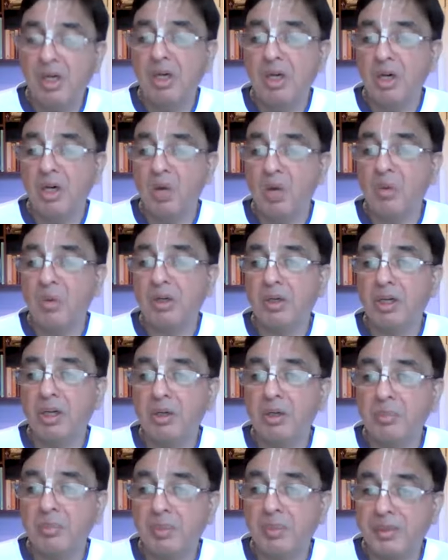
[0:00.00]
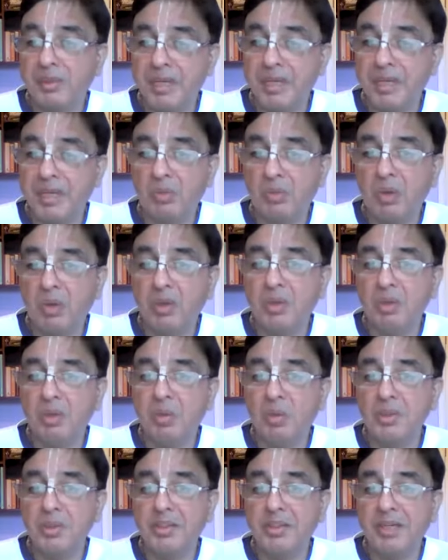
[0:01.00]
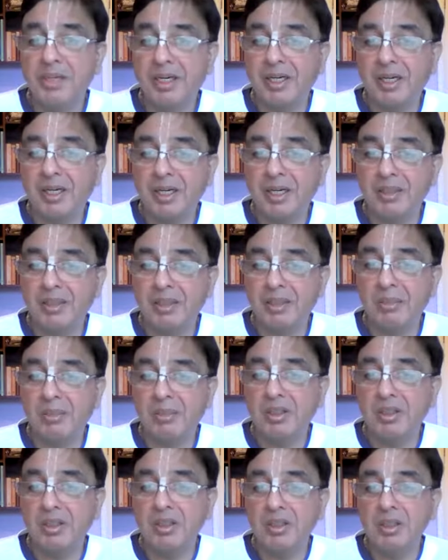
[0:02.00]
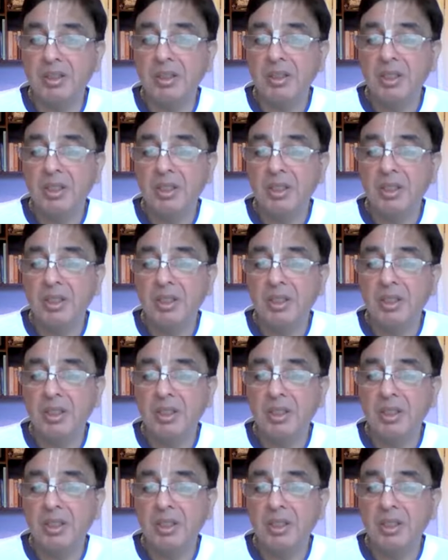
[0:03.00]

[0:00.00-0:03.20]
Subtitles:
no one can protect one who is neglected by the